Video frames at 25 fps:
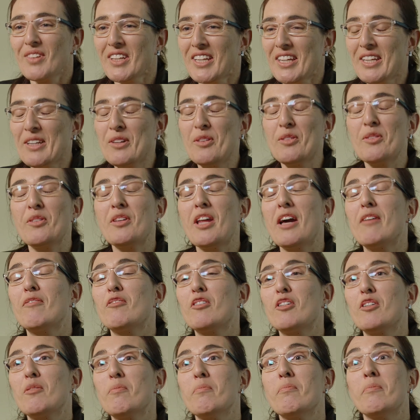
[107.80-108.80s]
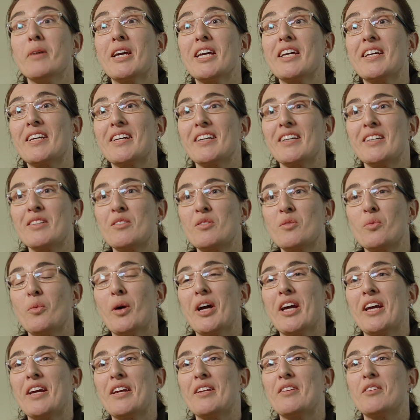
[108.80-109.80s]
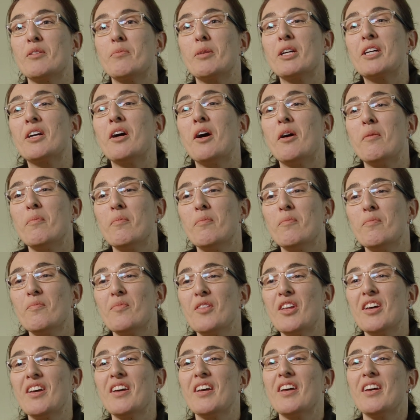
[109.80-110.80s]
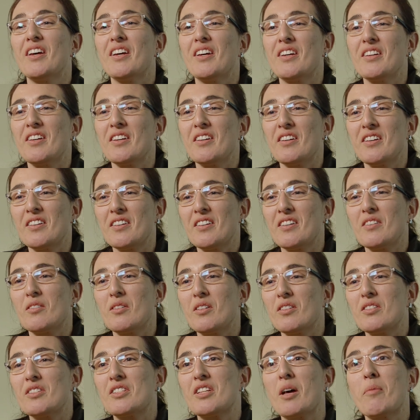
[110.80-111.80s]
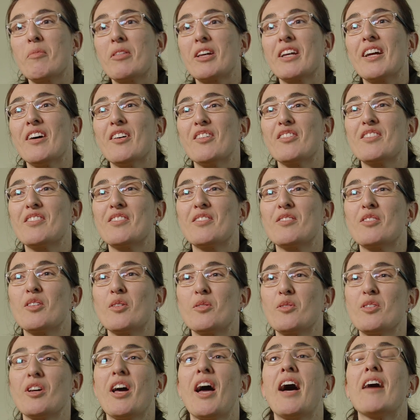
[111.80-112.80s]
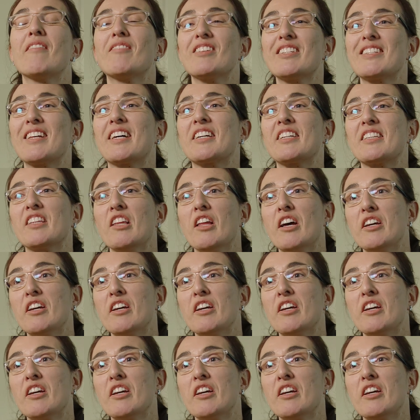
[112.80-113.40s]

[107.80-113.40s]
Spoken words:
it'll never make its way to become something else, so to have a second